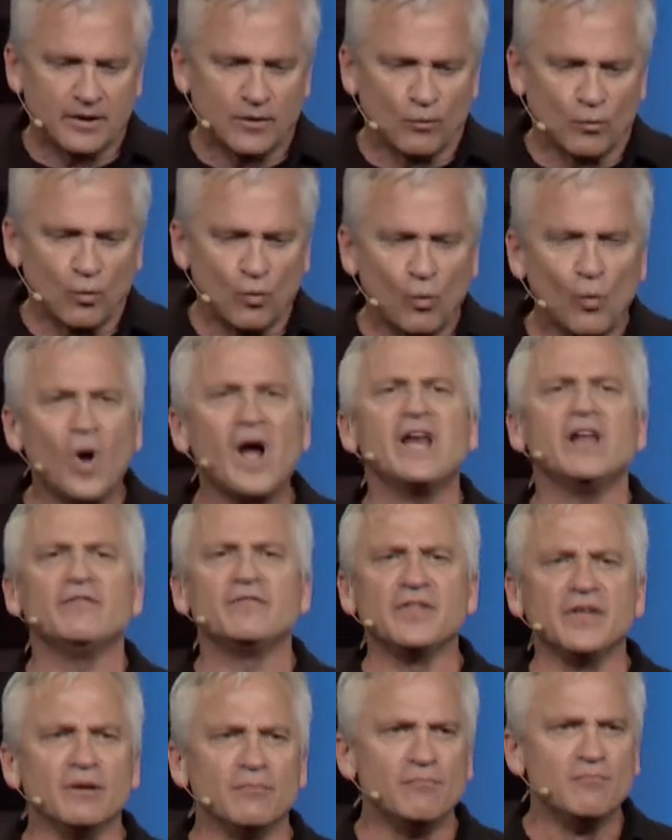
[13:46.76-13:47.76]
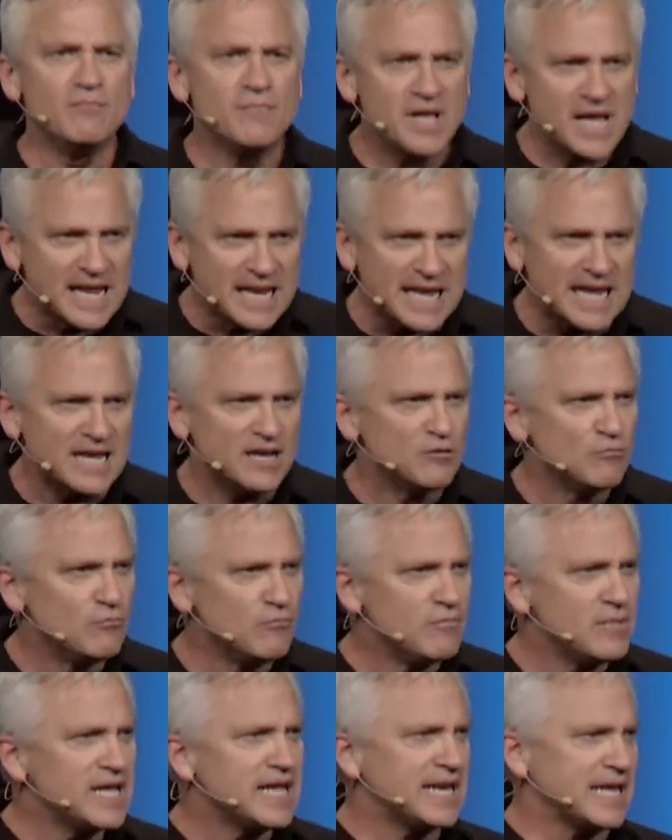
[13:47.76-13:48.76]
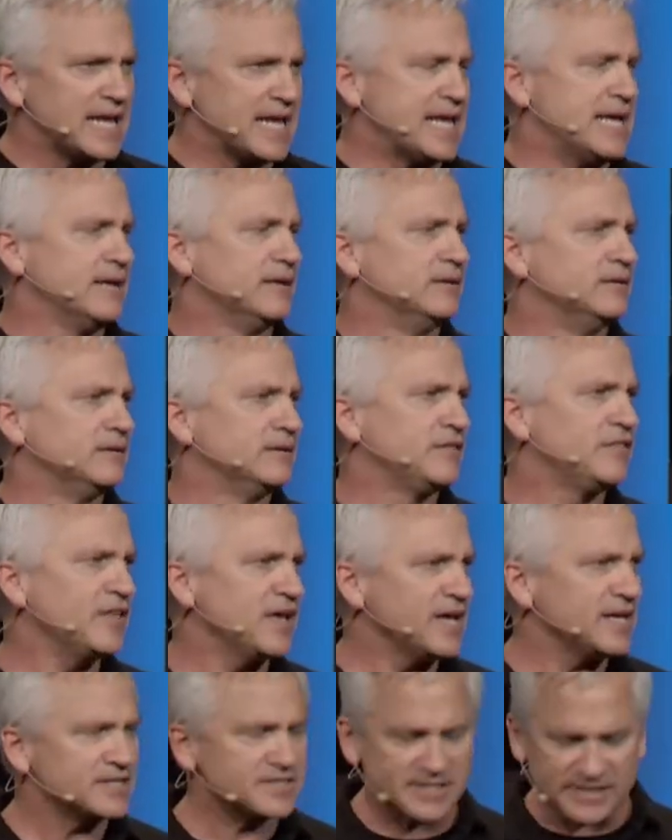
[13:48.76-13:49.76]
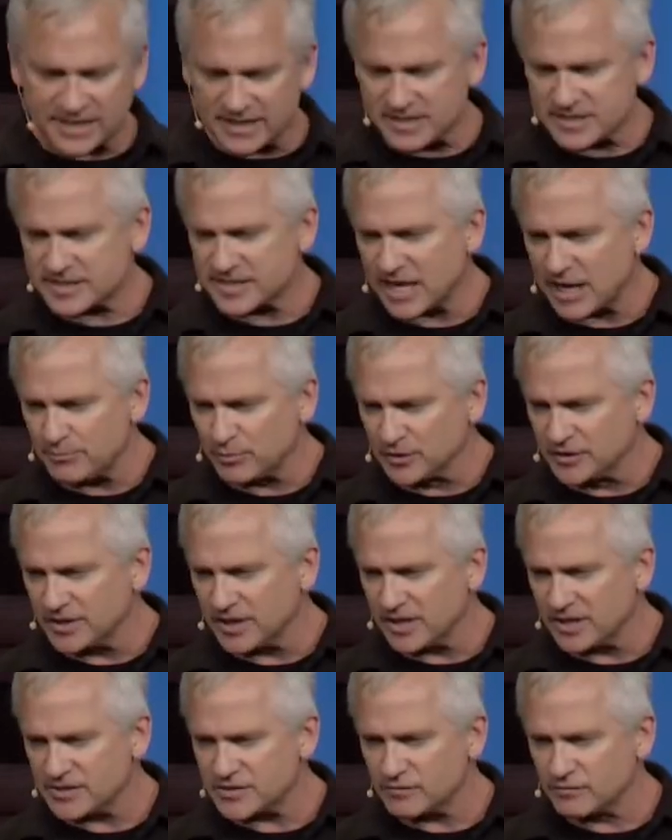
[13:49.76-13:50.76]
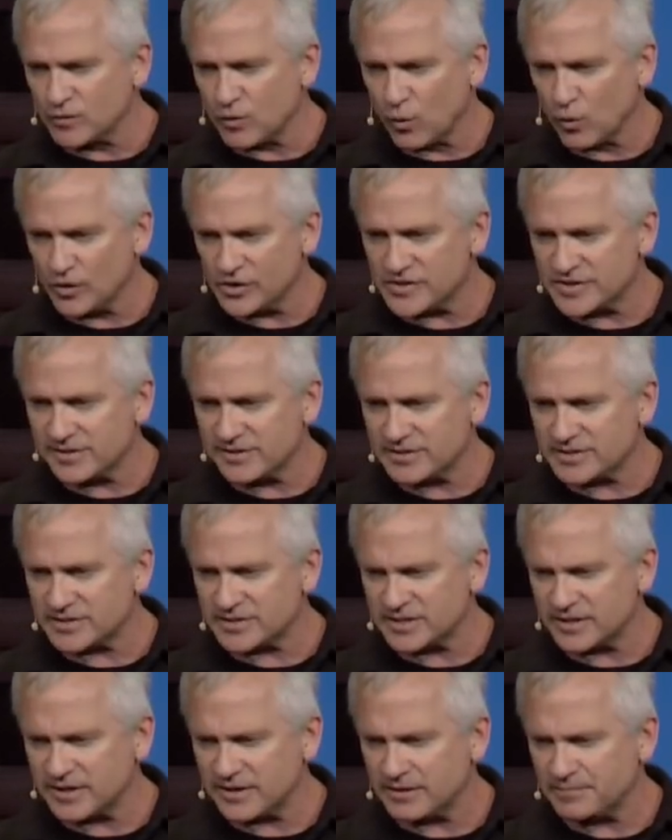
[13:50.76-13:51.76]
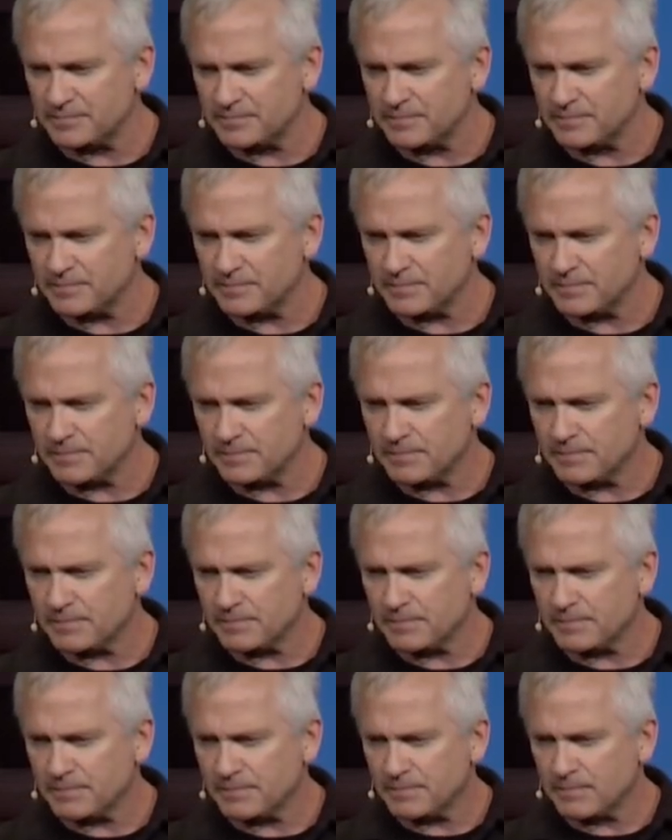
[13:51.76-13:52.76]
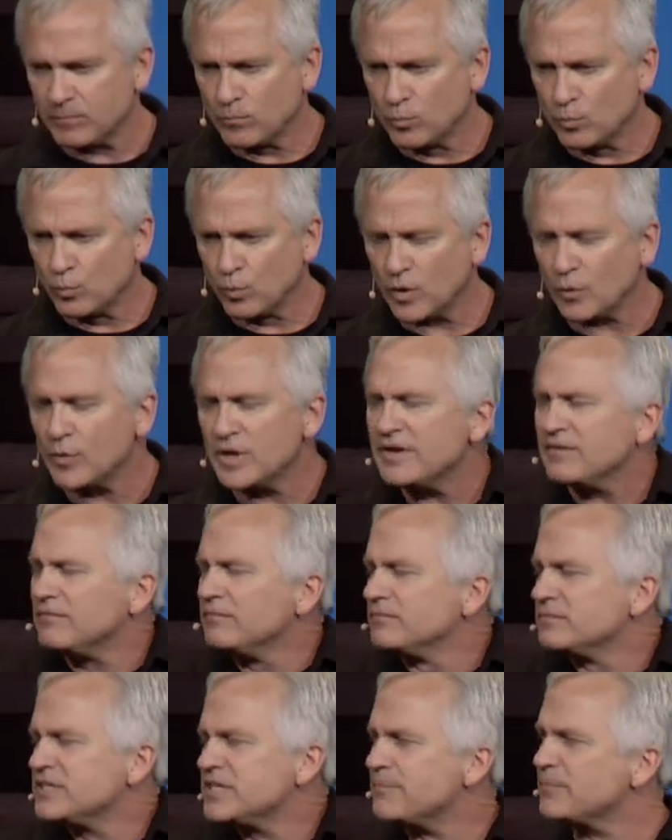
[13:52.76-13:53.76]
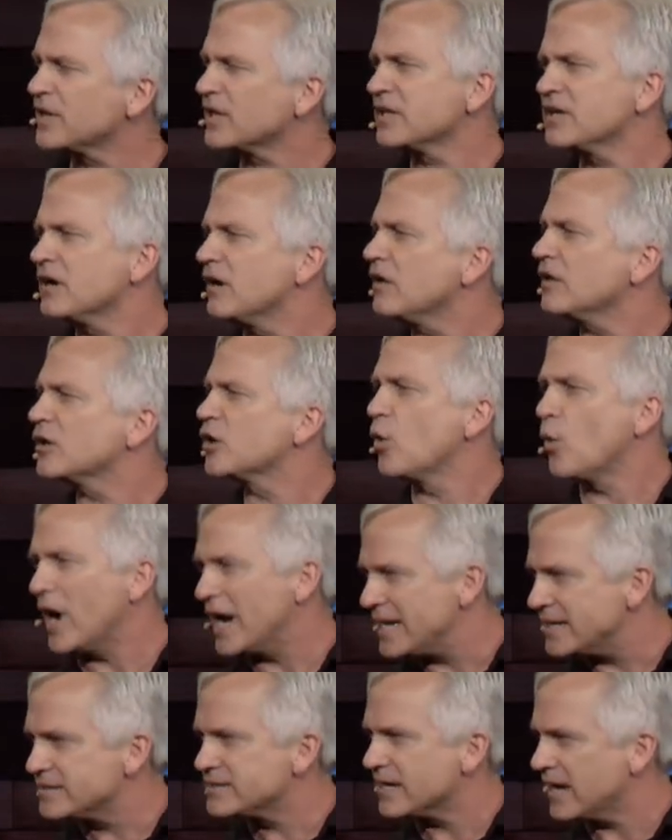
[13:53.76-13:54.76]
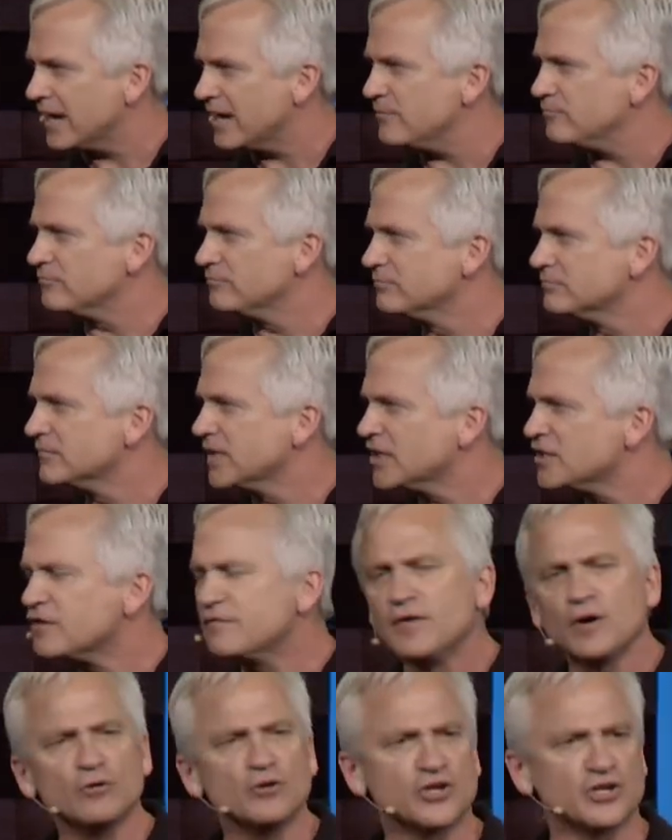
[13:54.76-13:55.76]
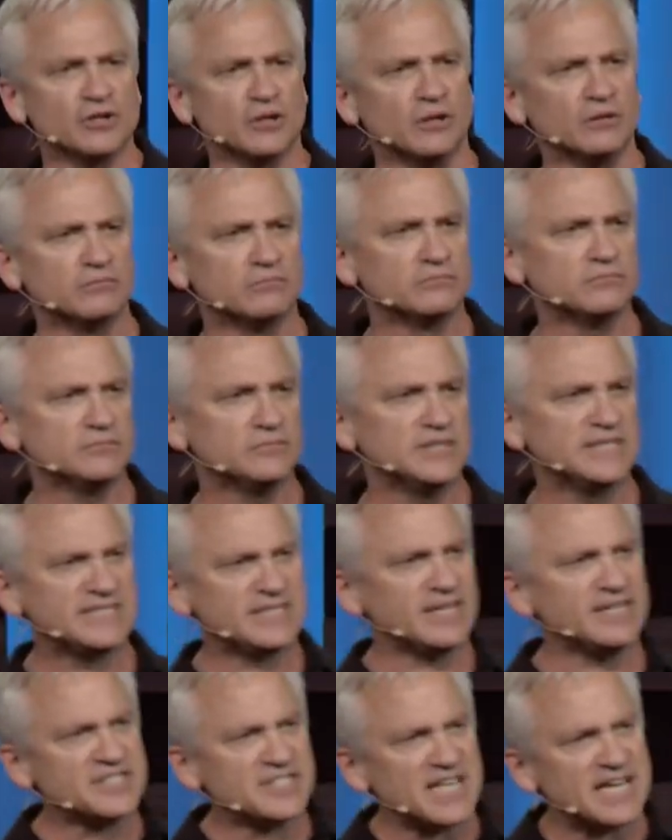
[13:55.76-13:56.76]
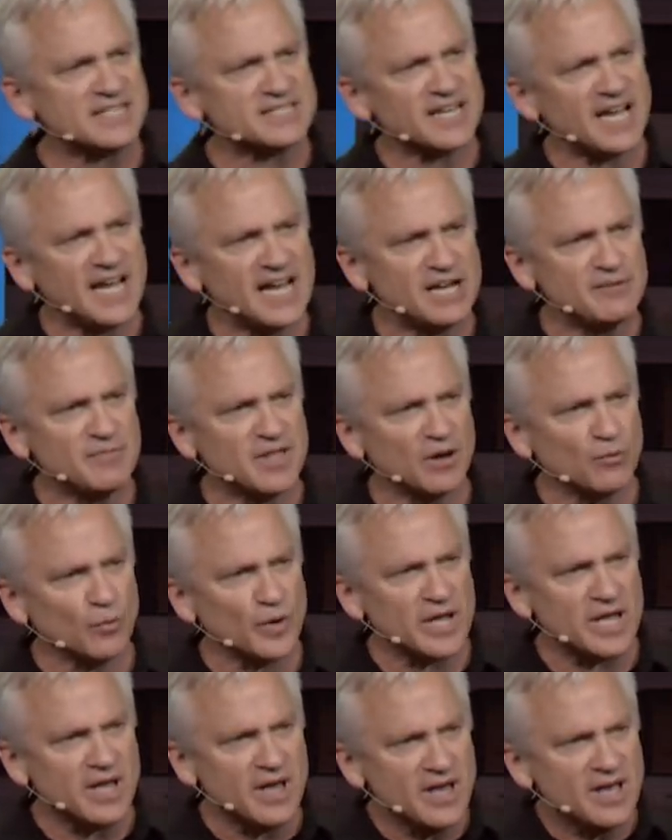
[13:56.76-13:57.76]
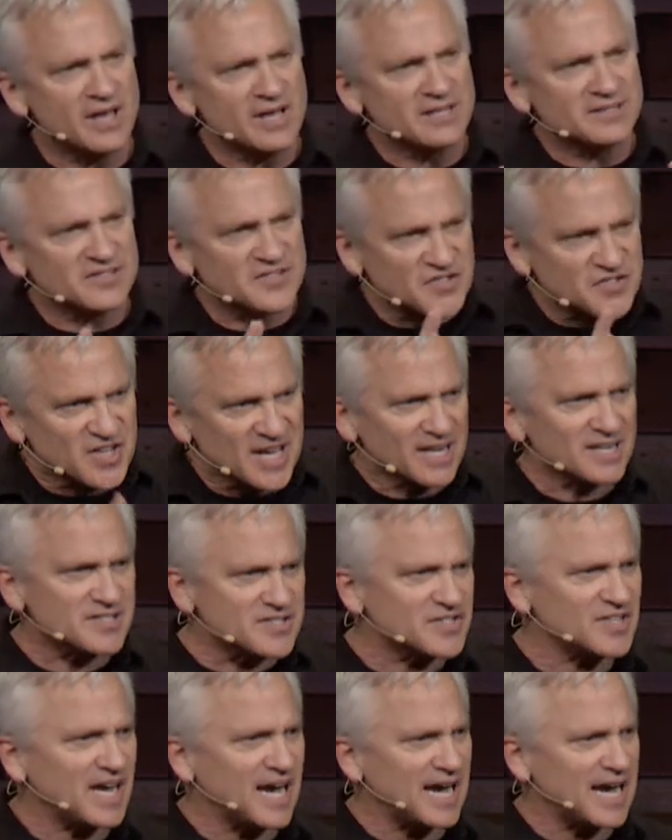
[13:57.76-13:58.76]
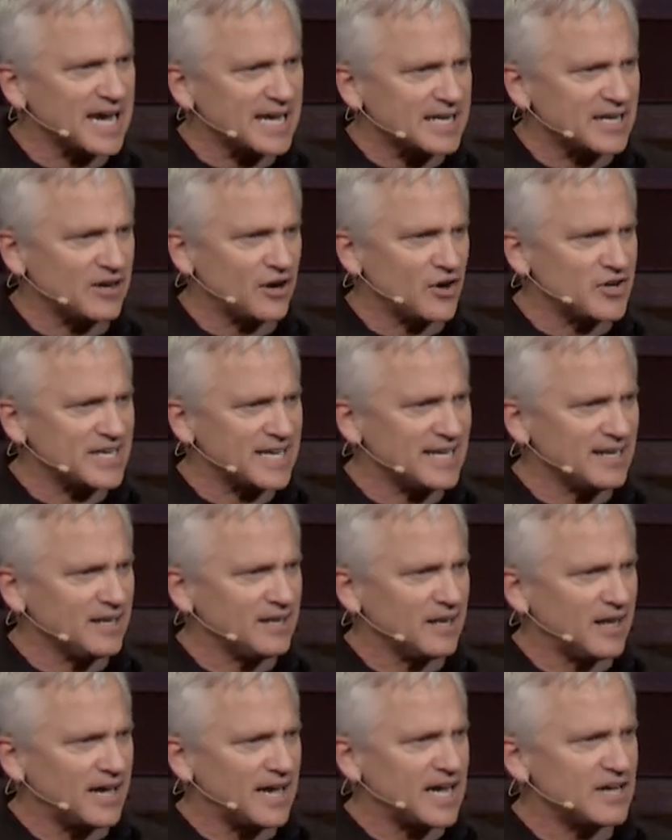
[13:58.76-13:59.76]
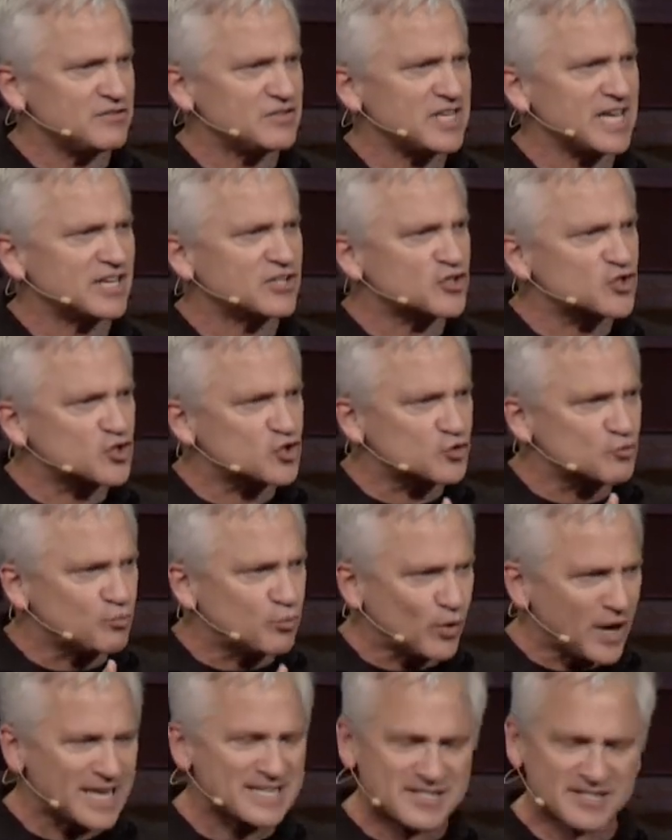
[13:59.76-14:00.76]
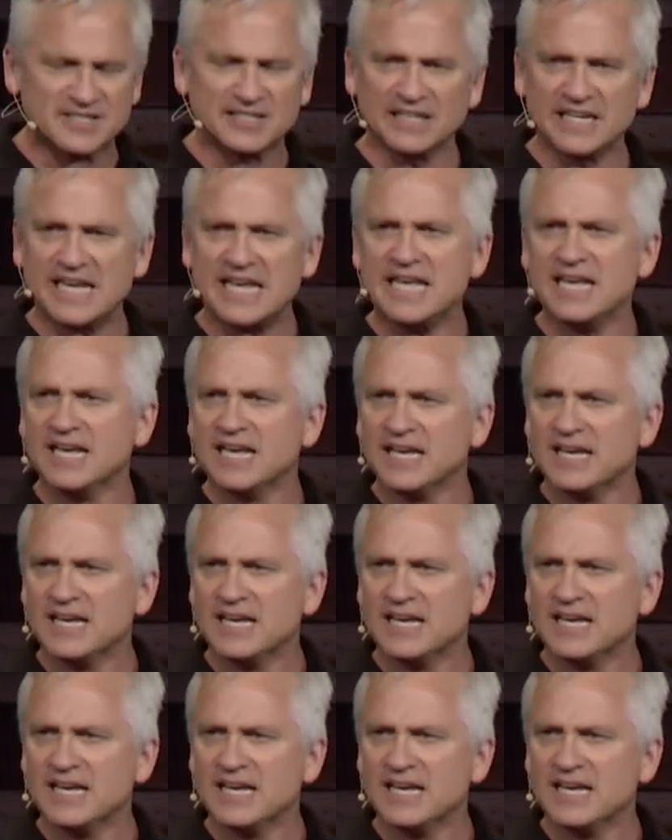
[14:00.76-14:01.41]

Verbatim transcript: One of the many, many things that a disciple does, of course, is uh, what we typically call a quiet time, a devotional. It's, it's that time that we set aside in our daily lives expressly